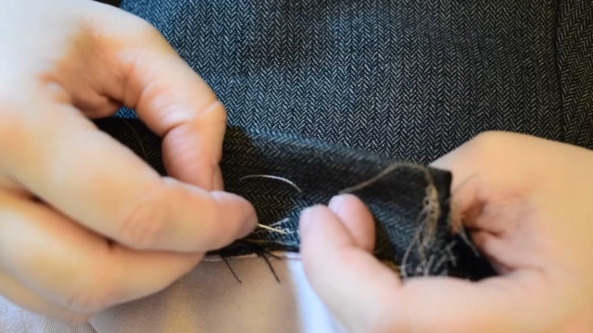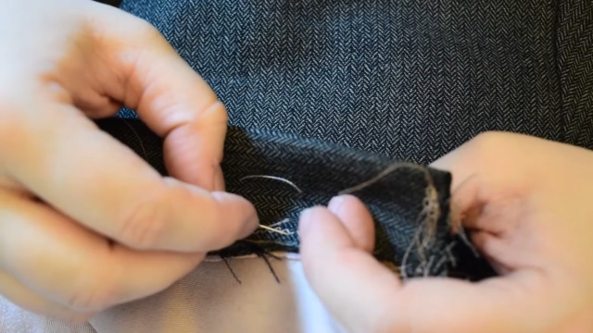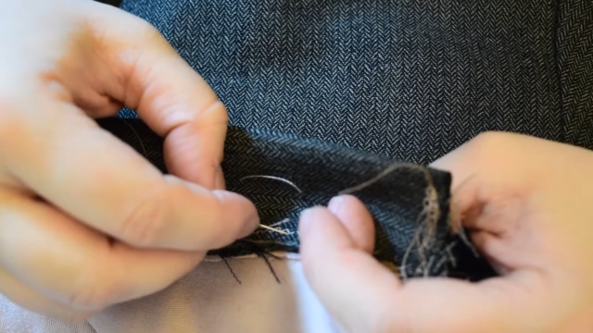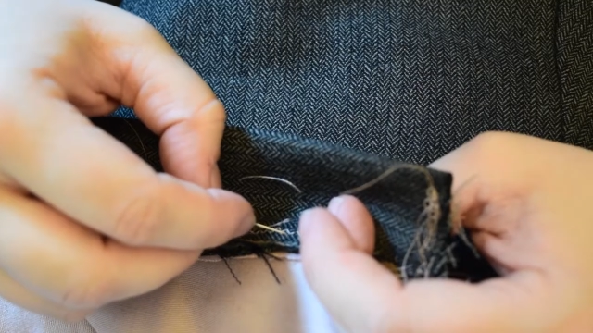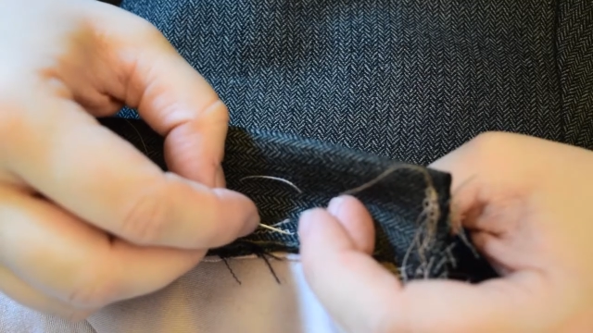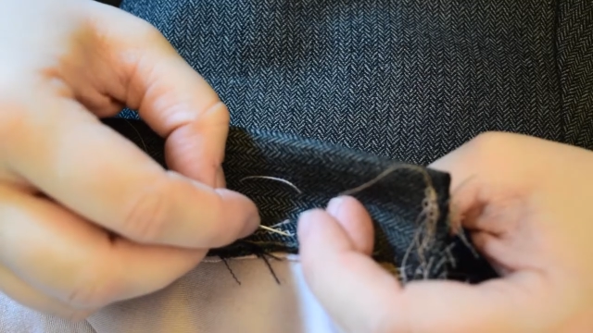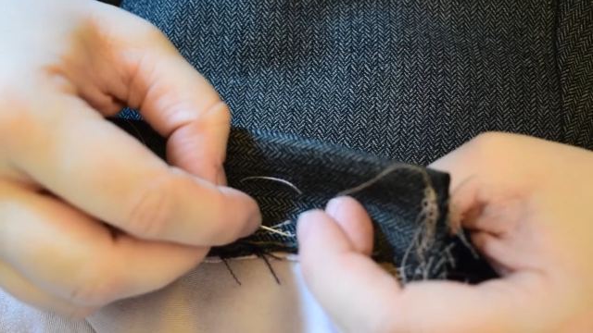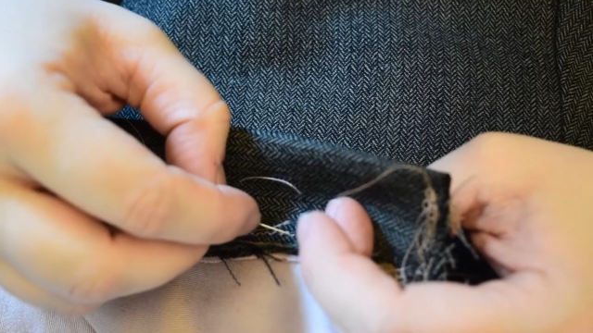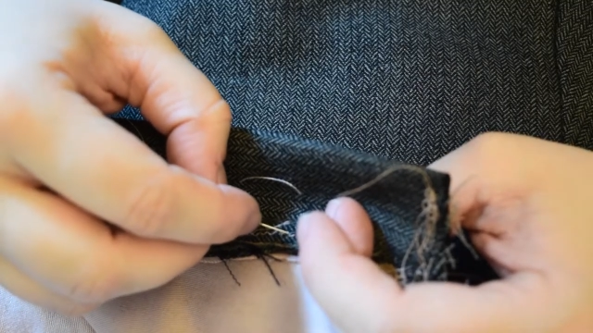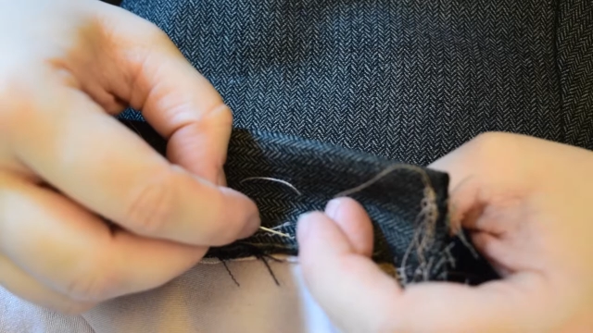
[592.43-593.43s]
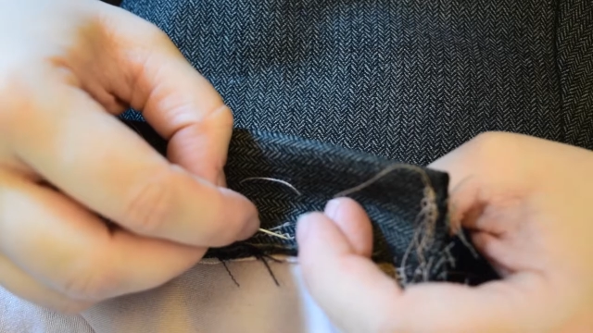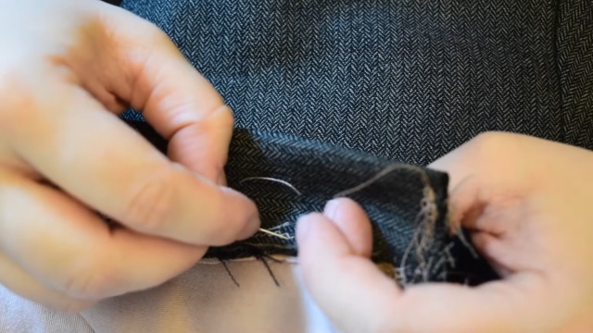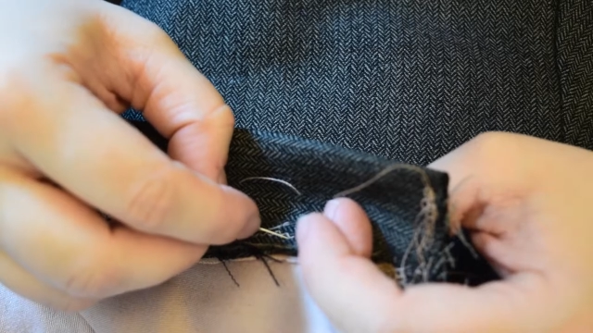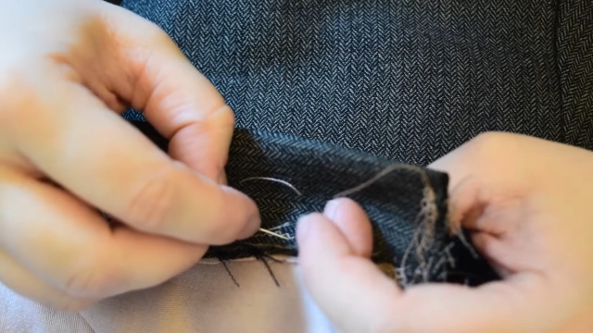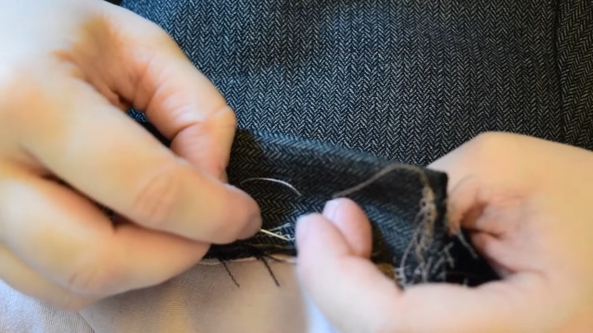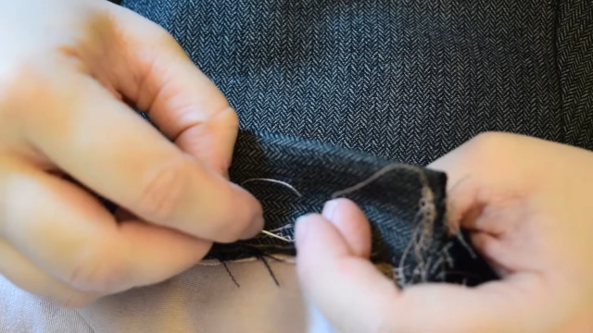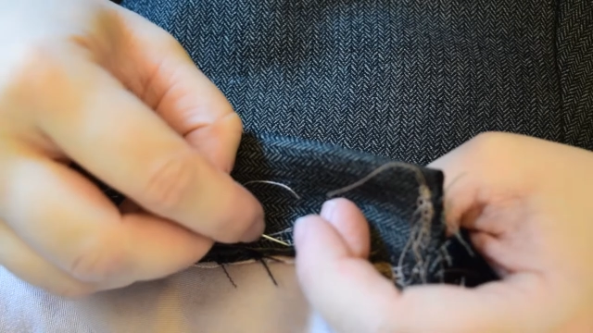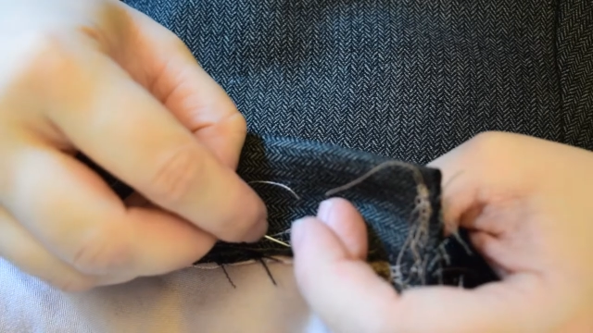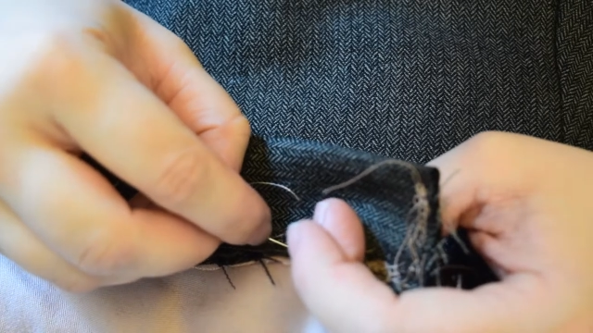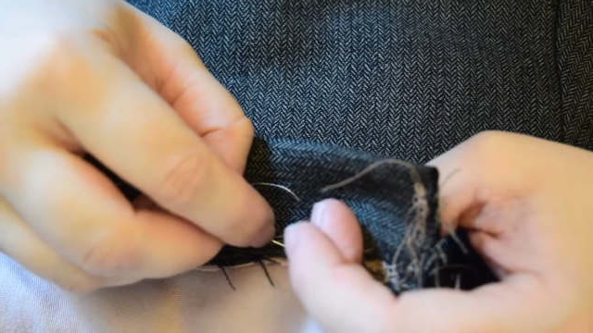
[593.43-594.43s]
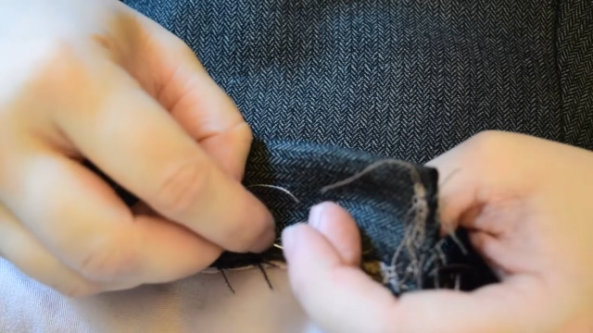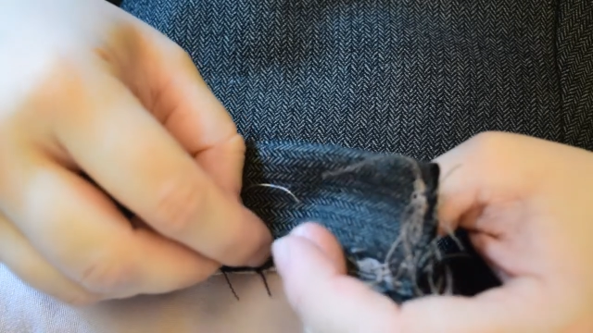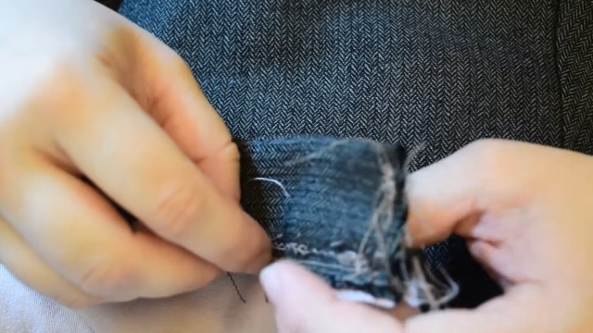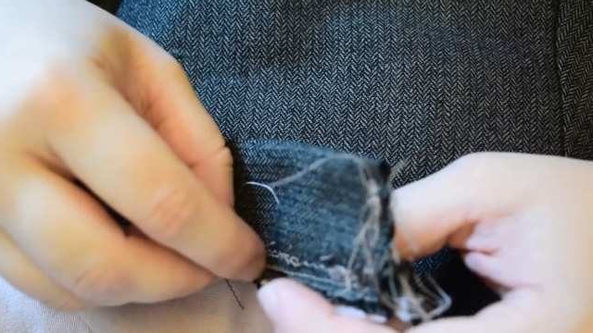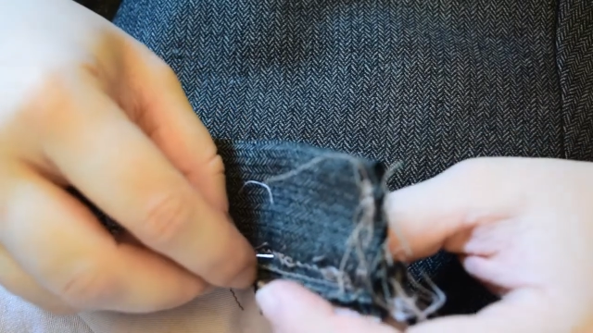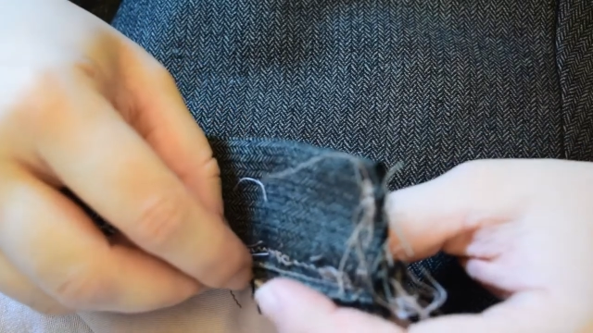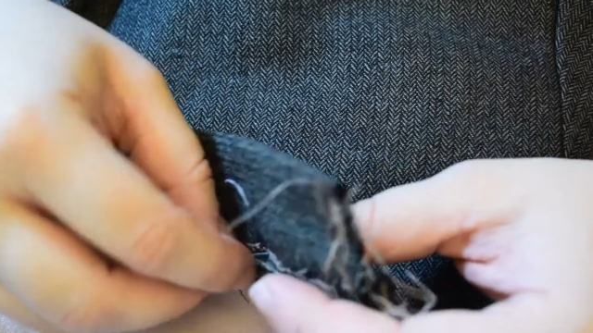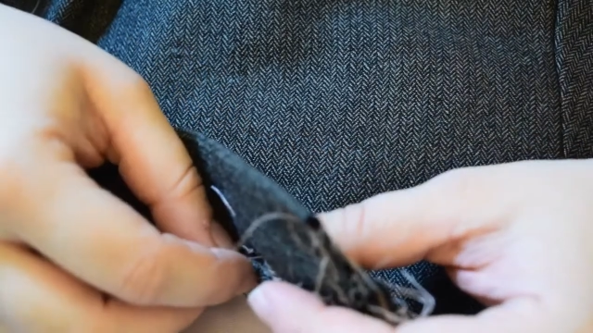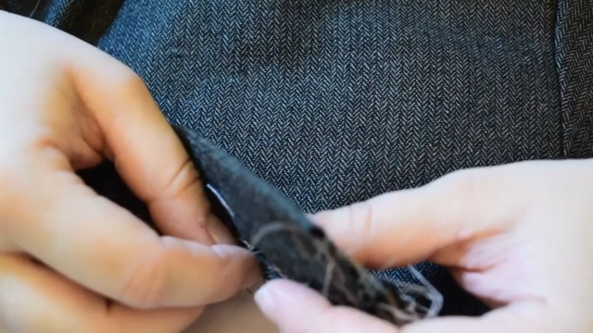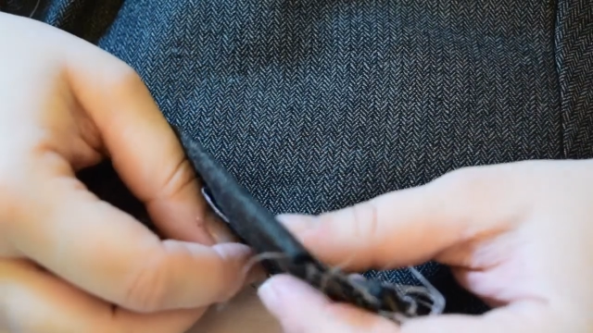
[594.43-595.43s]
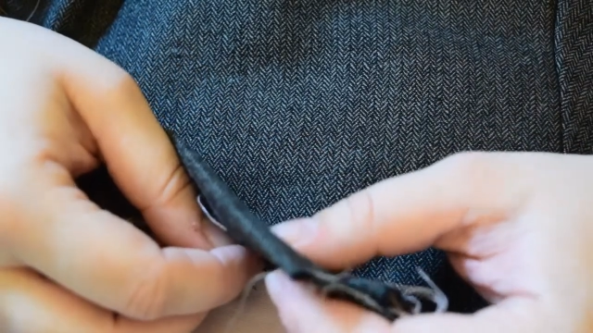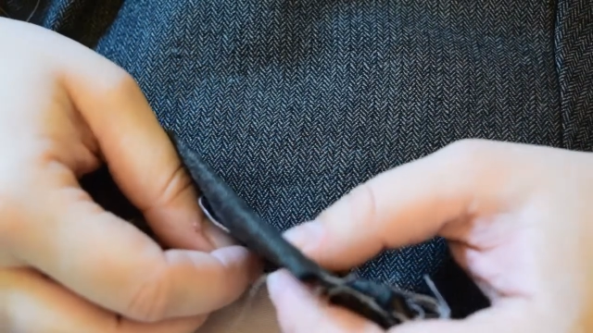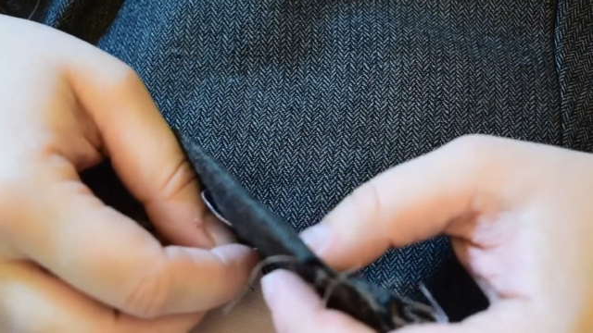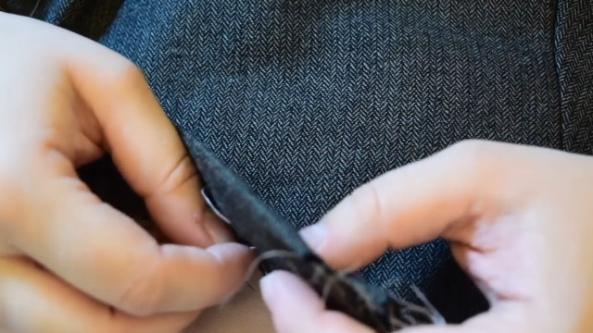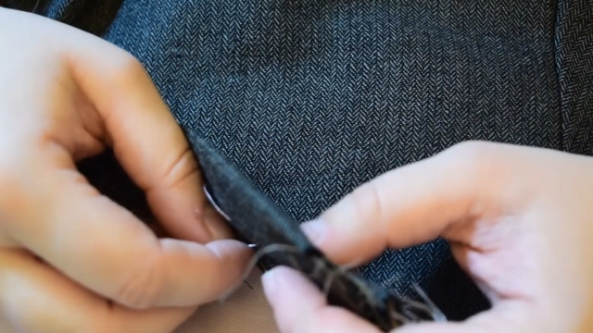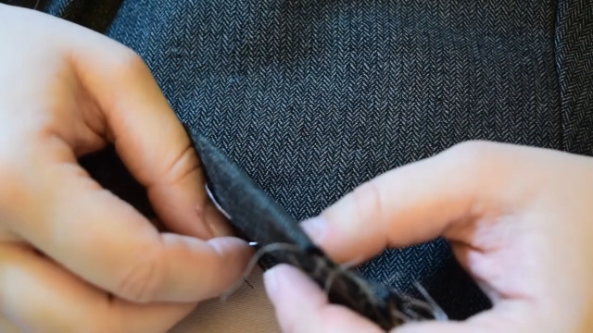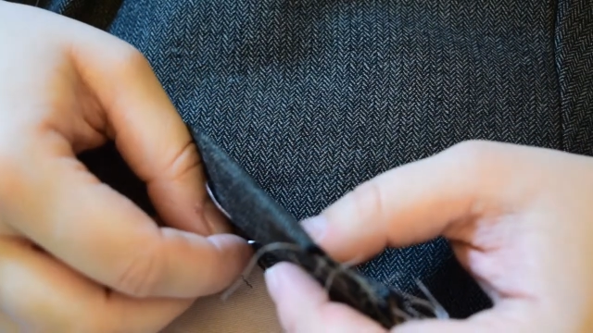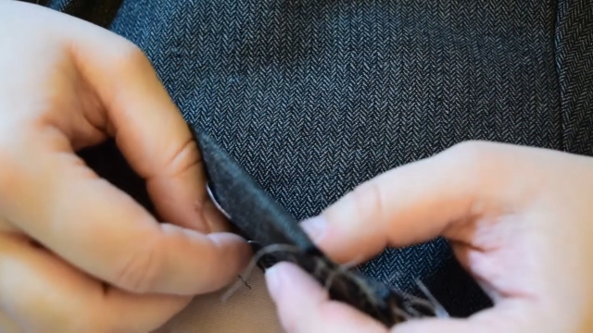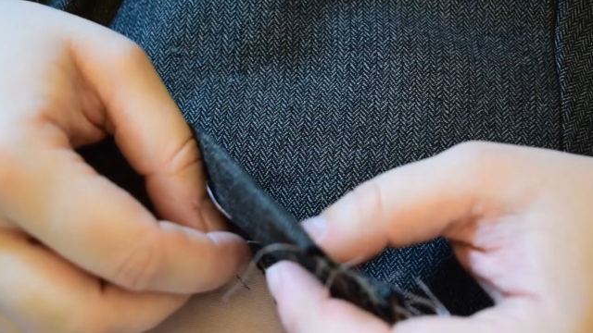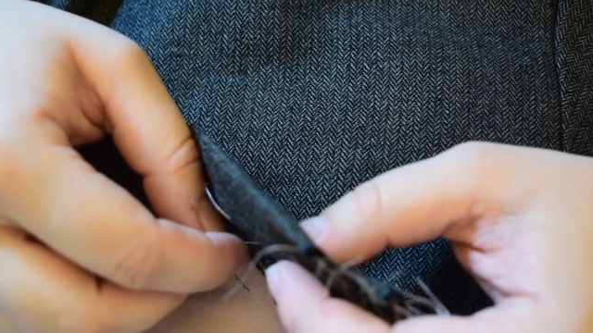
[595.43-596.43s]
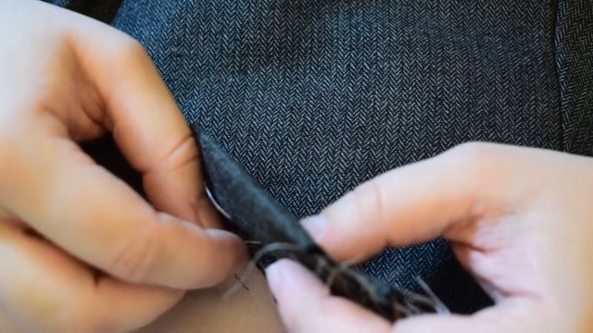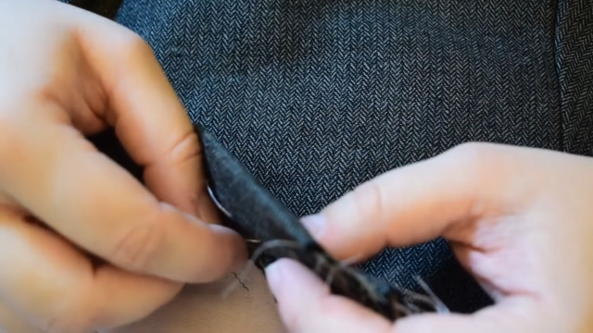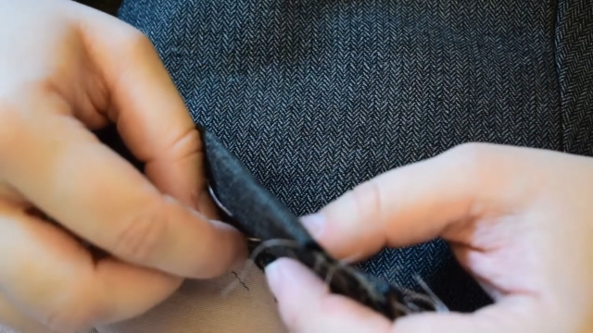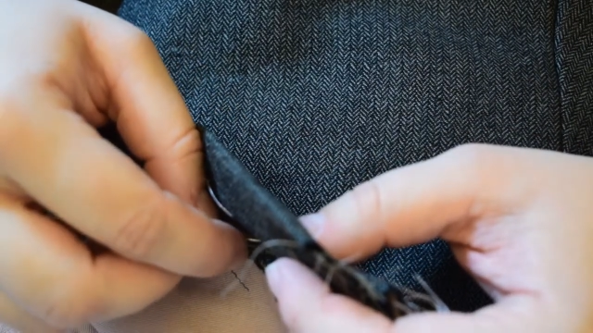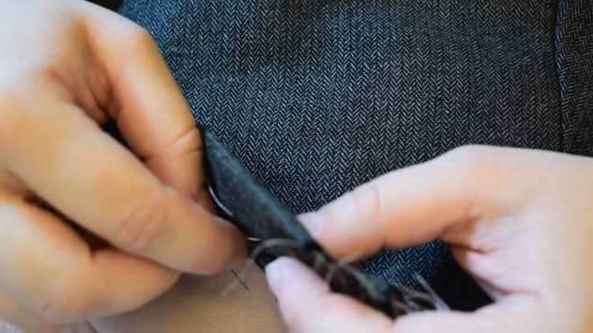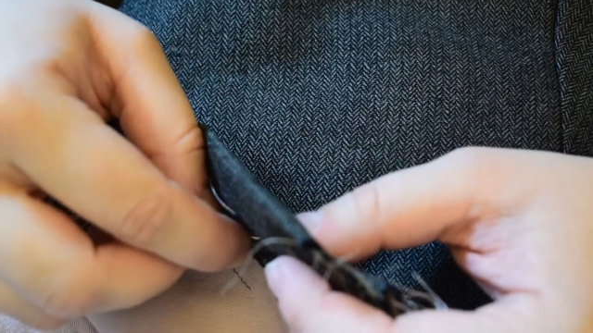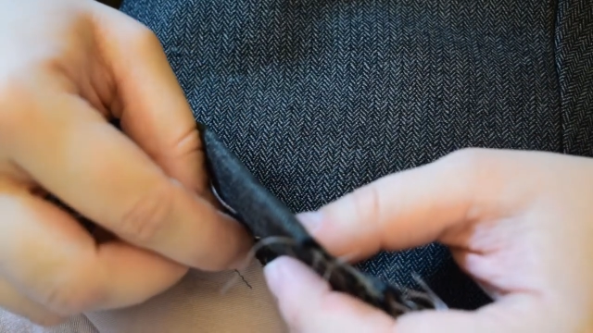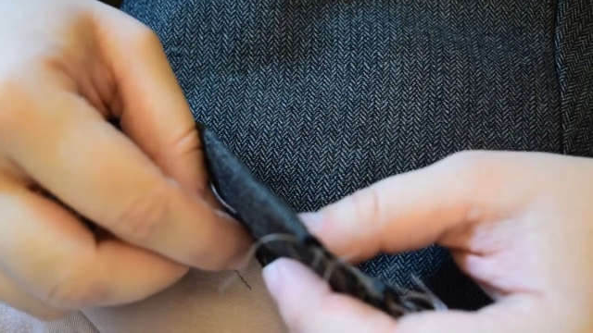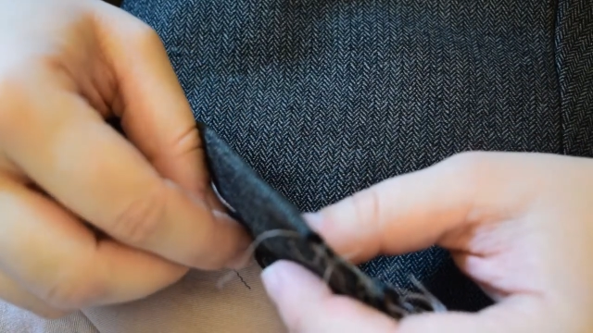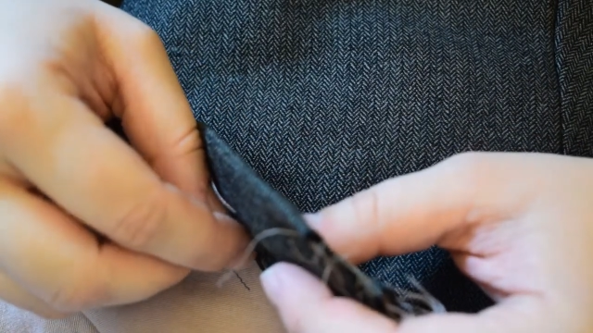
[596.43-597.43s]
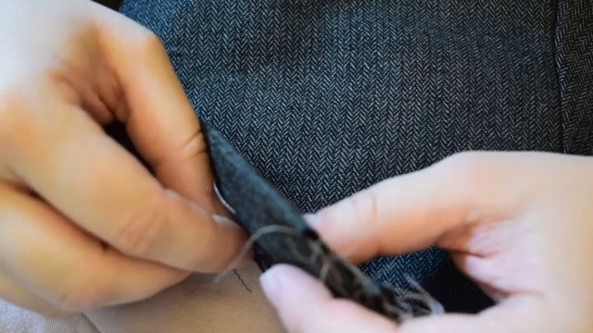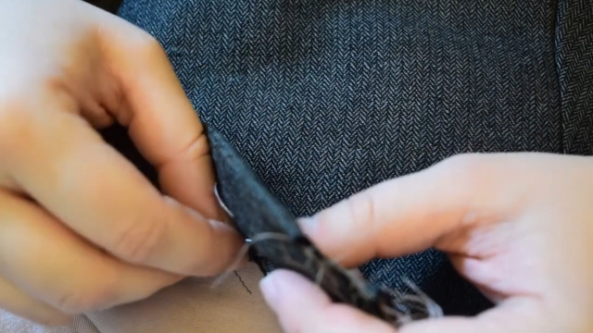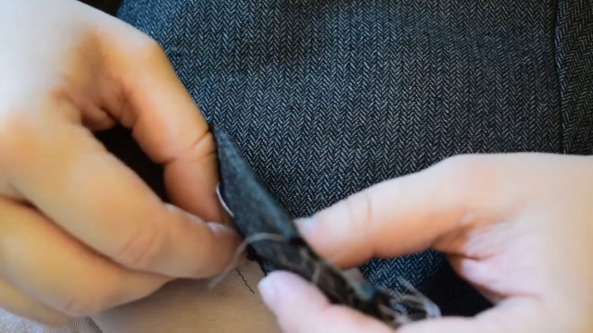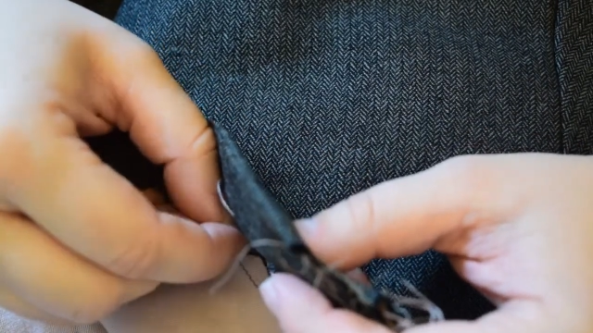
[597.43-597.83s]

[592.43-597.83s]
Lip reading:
Nobody's mouth can be seen.